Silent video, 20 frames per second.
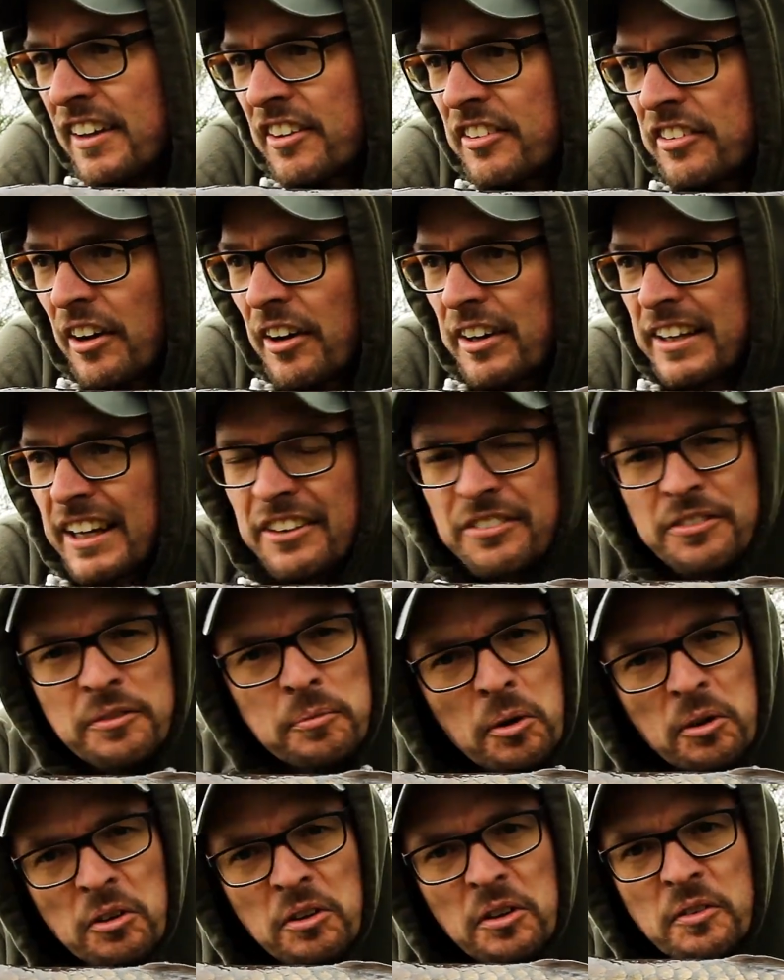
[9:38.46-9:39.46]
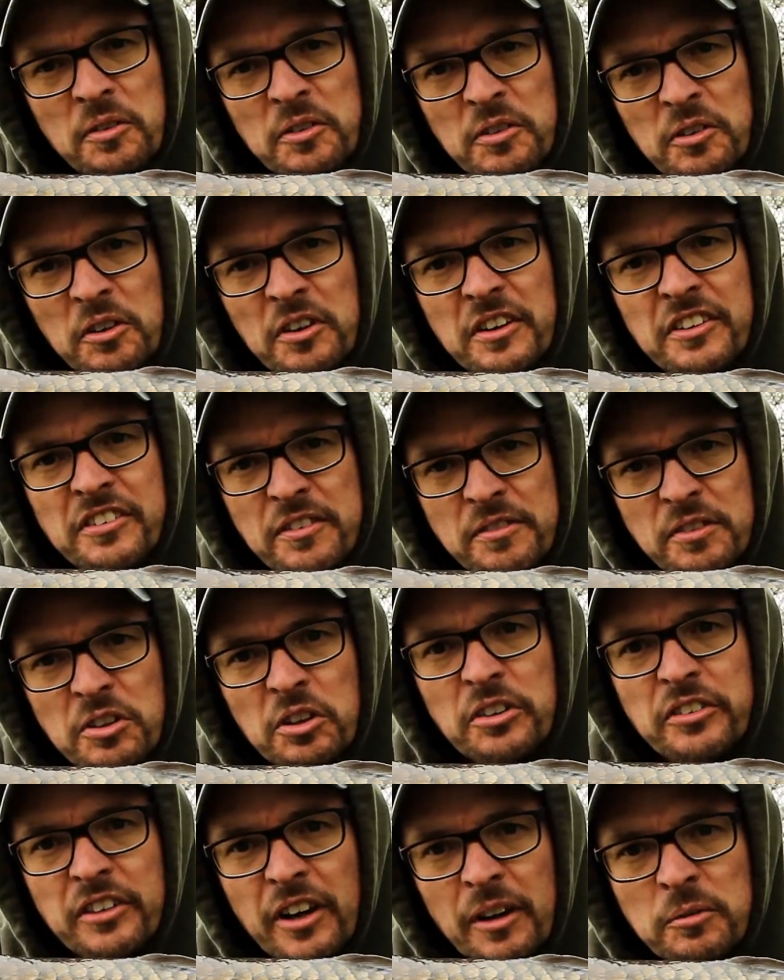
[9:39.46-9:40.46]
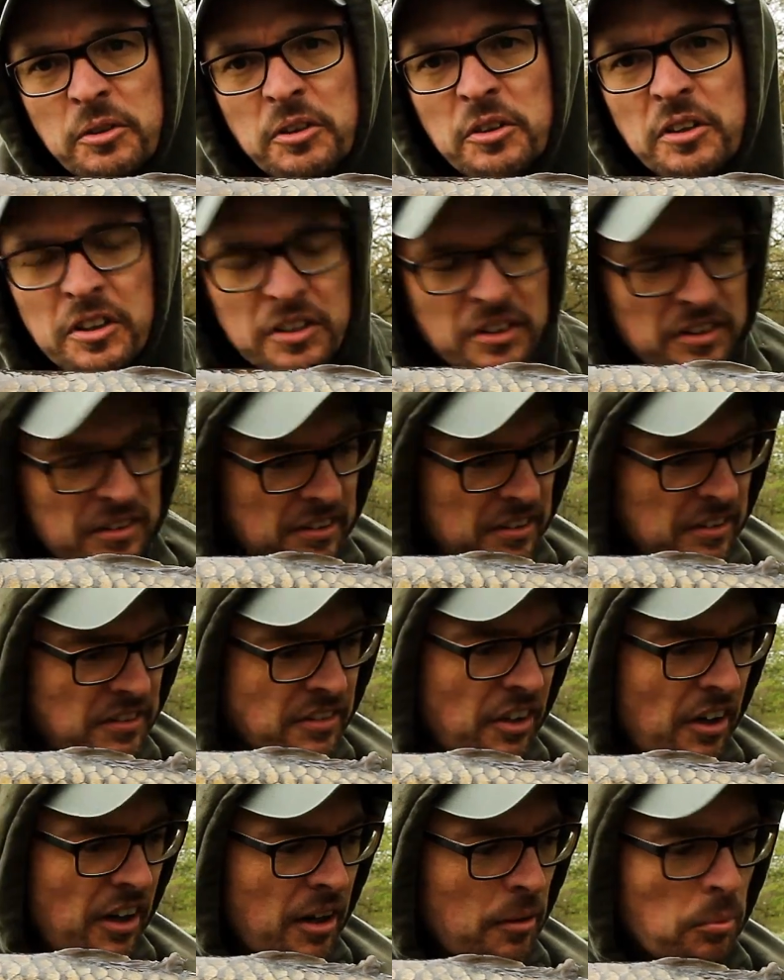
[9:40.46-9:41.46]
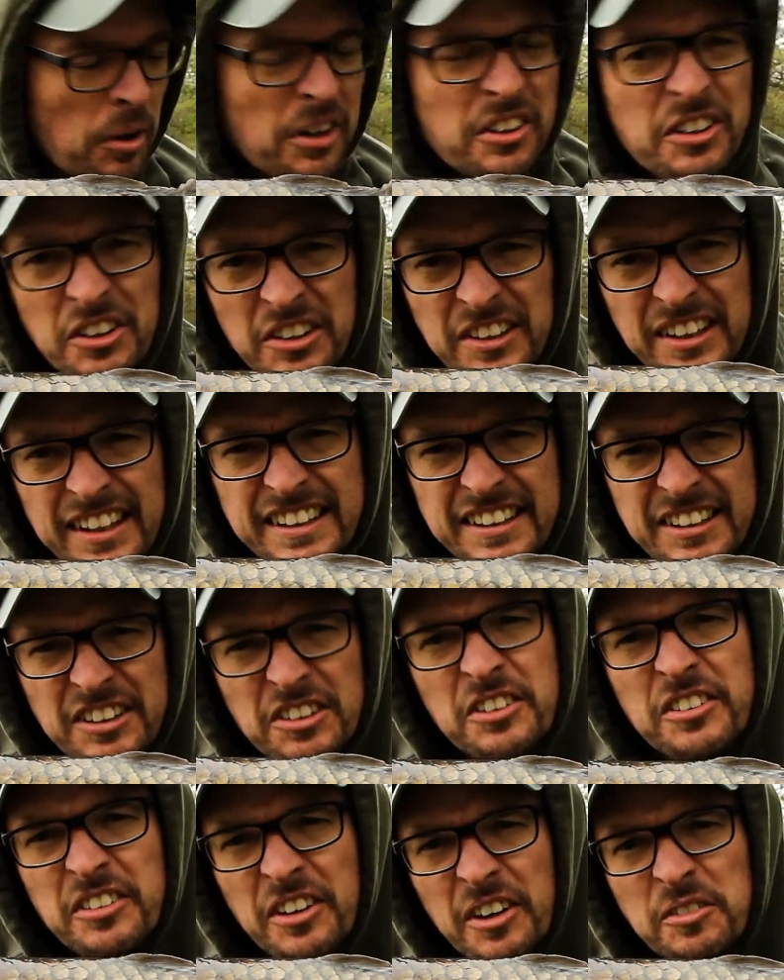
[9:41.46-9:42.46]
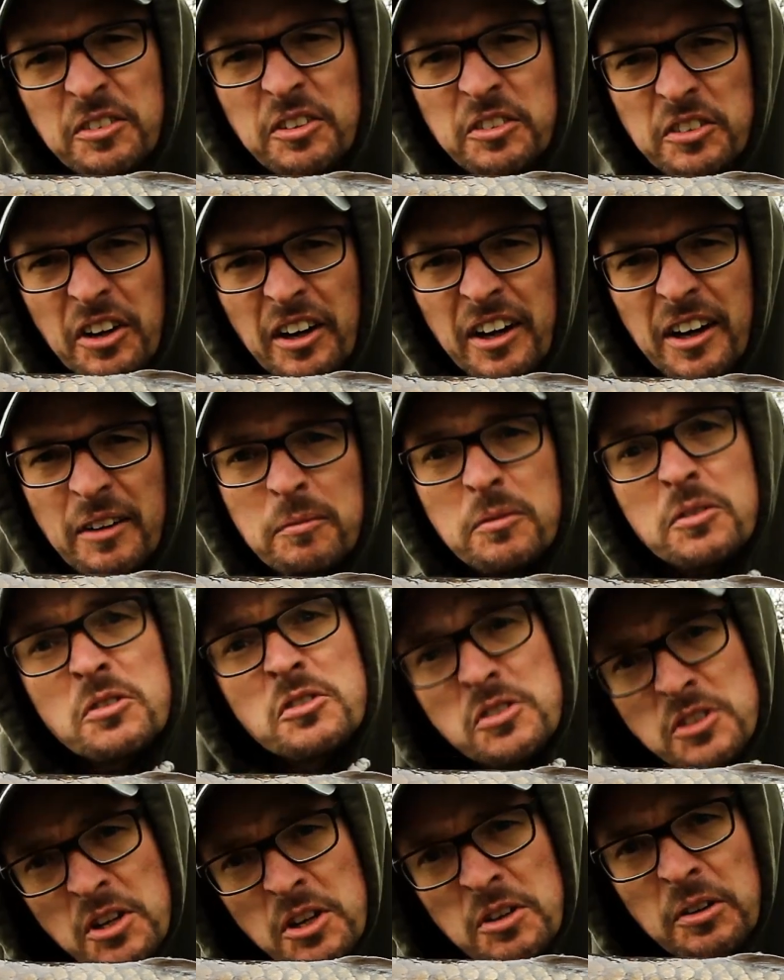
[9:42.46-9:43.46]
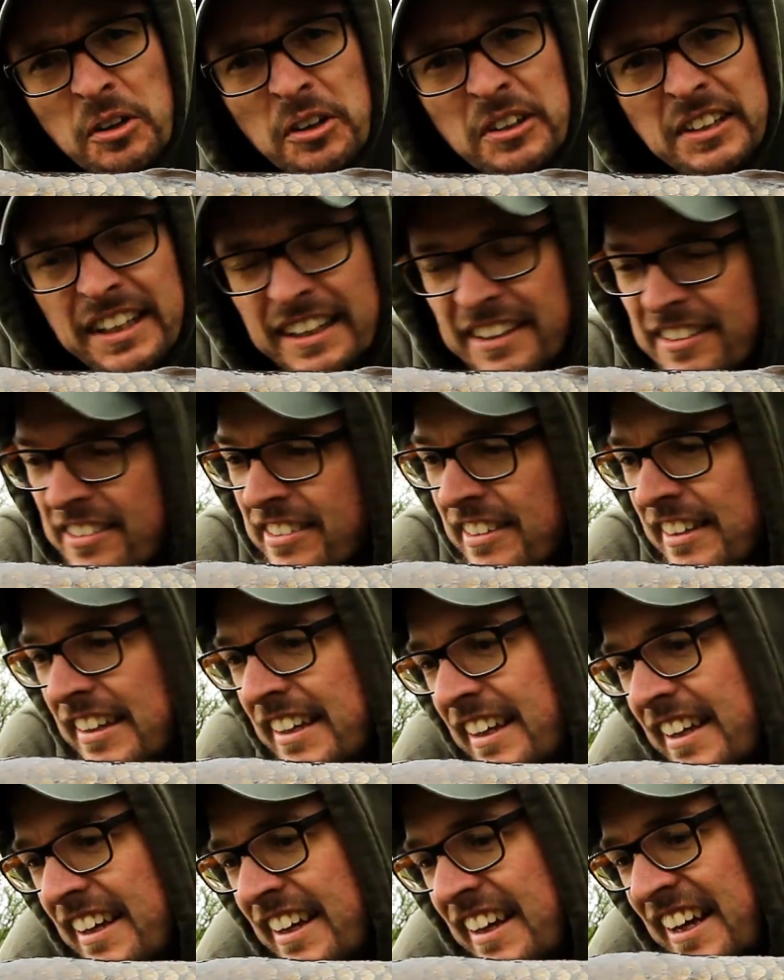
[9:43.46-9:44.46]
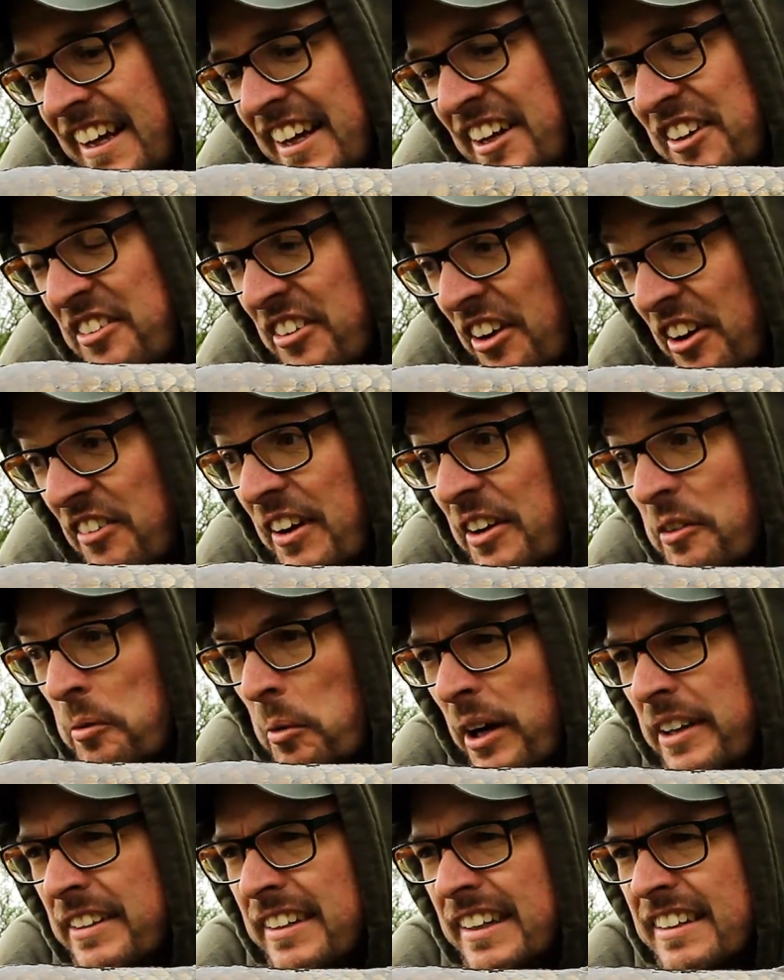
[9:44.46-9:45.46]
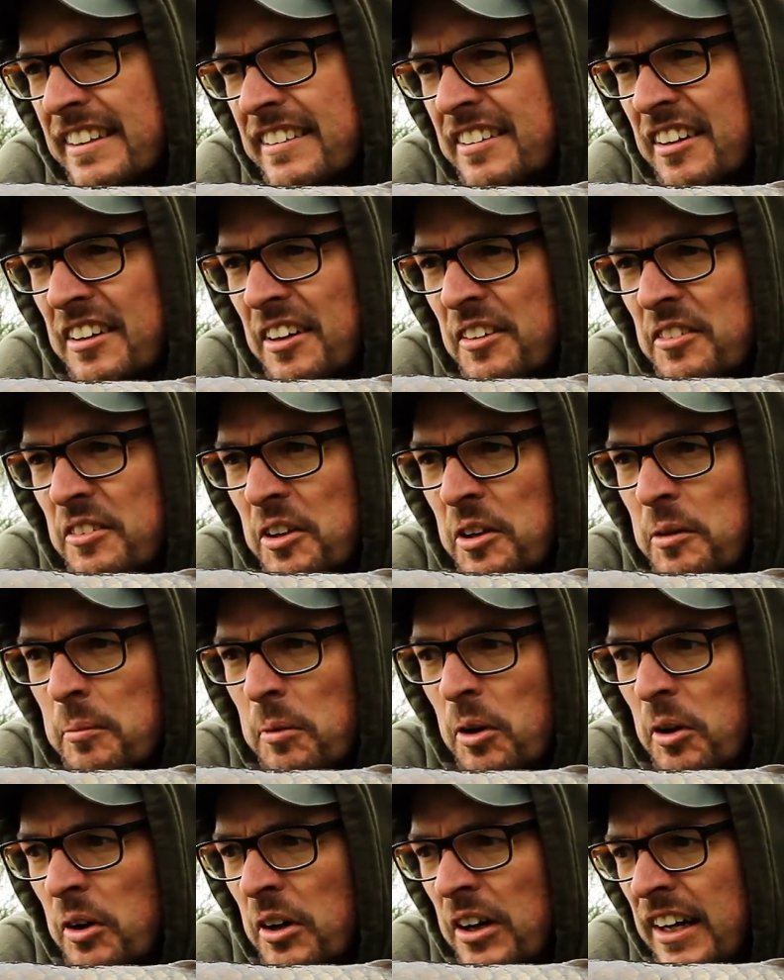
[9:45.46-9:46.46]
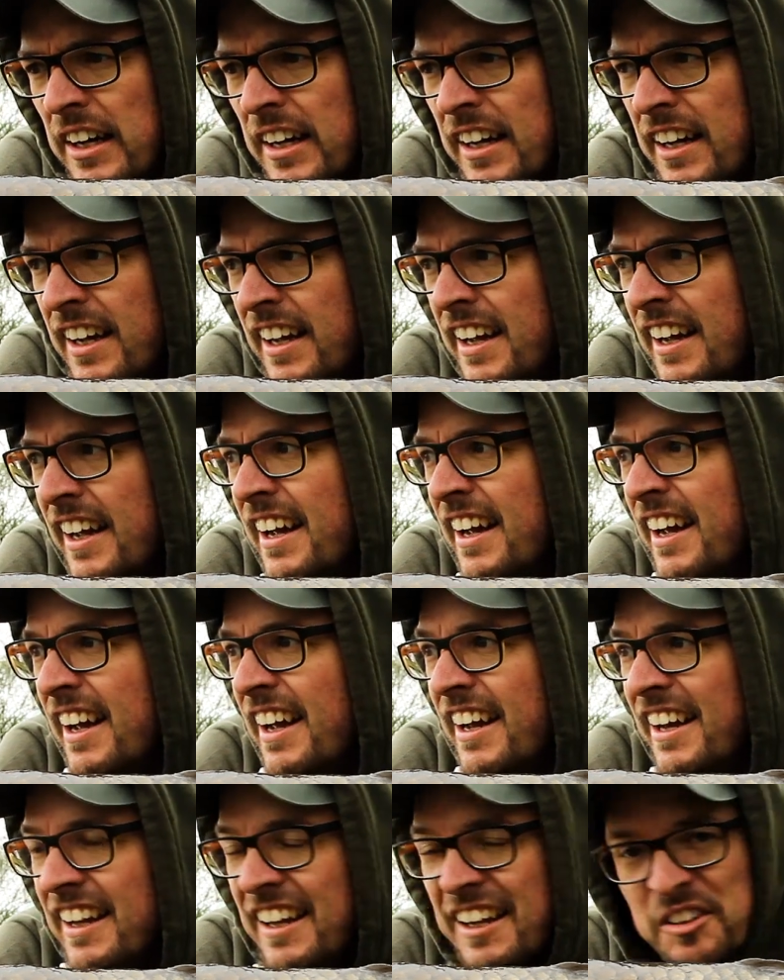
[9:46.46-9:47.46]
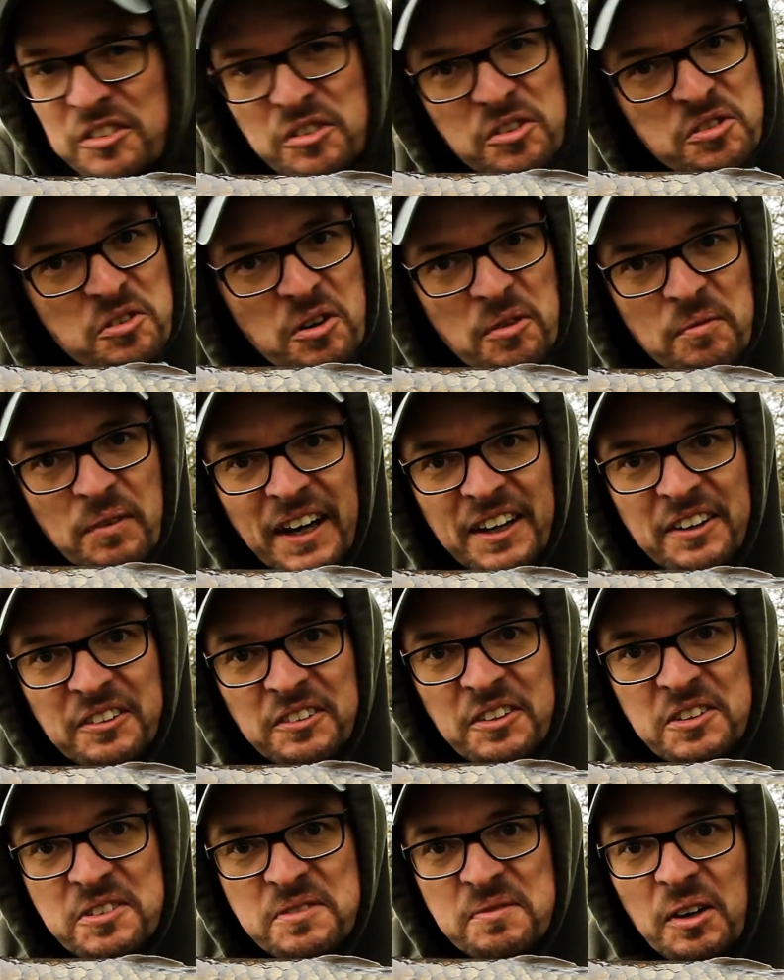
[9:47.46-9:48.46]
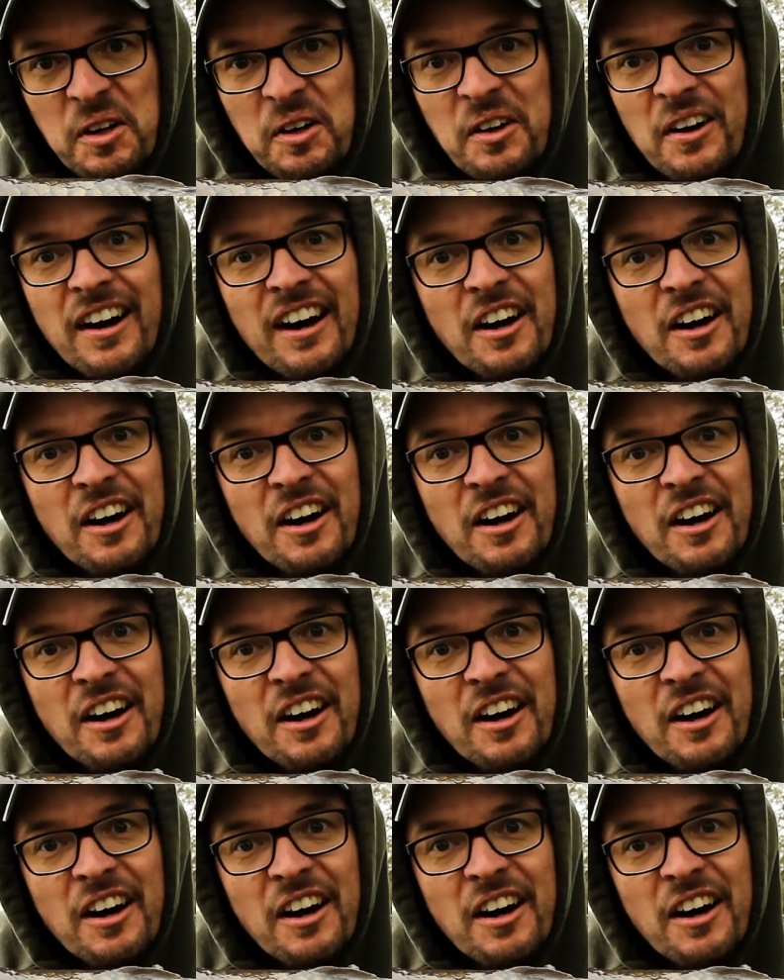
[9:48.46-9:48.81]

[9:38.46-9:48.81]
So I guess the moral of the story is, if you've got time to tie up one hook link, you've got time to tie up 2 hook links. So that's what I did, tied up 2 more, literally dropped back on the spot.